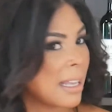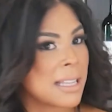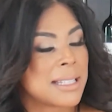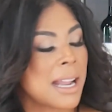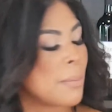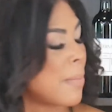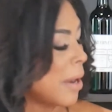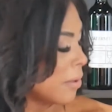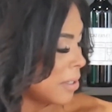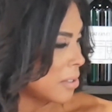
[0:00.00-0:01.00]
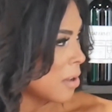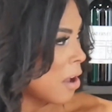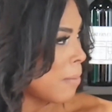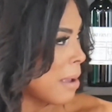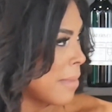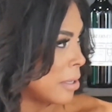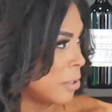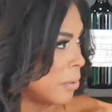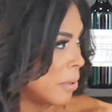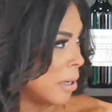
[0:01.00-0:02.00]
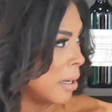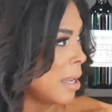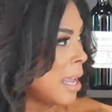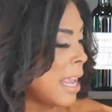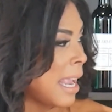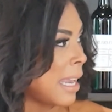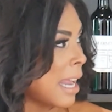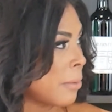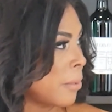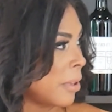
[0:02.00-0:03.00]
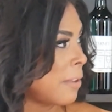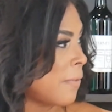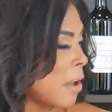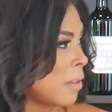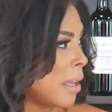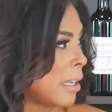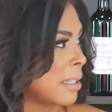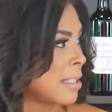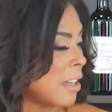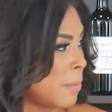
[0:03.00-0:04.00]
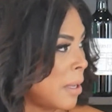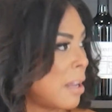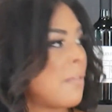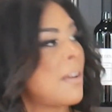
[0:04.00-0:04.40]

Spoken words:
like I said, I barely saw my mentor, and I really felt like instead of being a